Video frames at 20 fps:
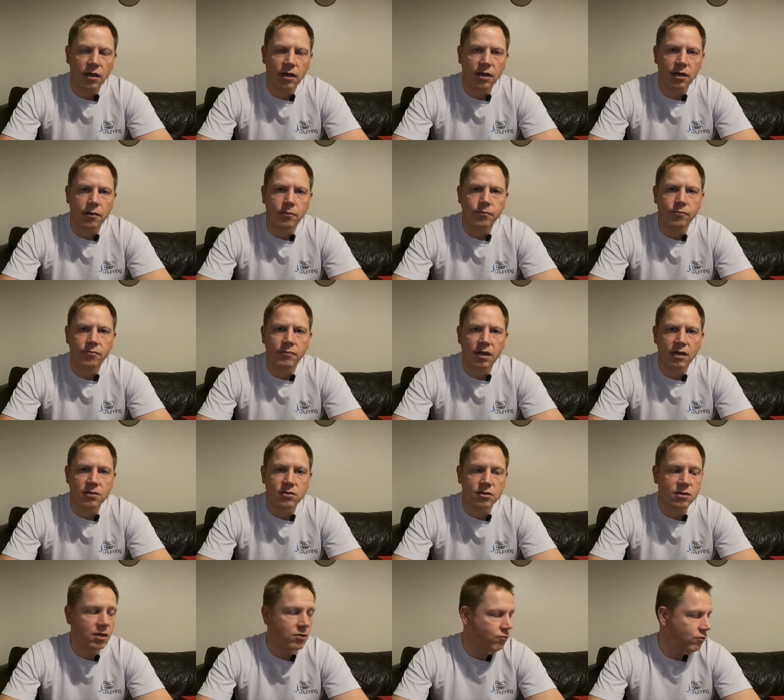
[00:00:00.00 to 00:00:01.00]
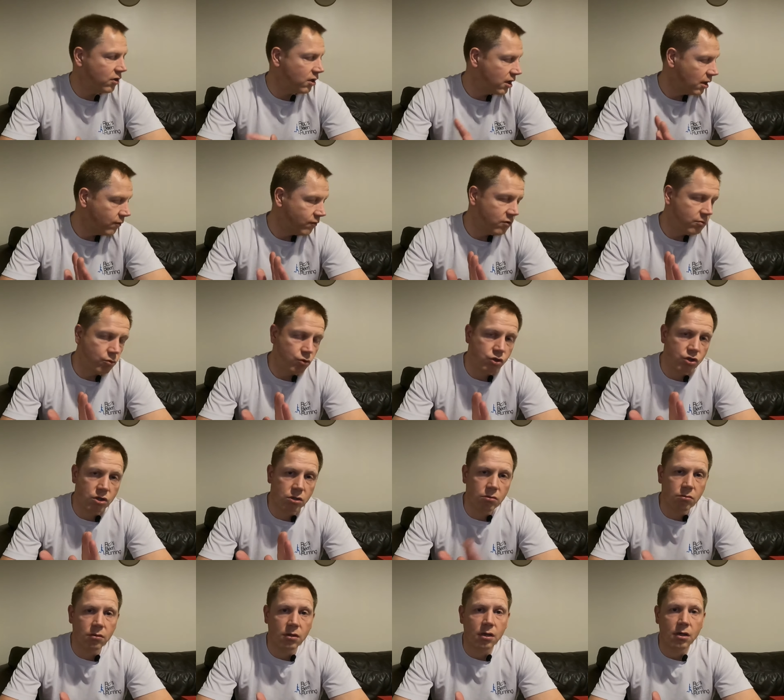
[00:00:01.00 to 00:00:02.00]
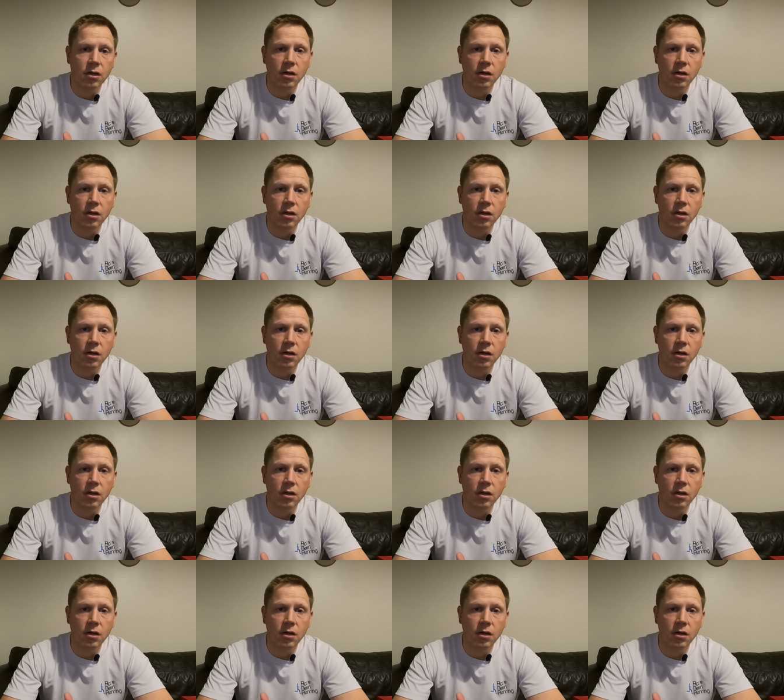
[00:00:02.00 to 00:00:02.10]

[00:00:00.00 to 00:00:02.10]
Um, as I said, really comfortable shoe.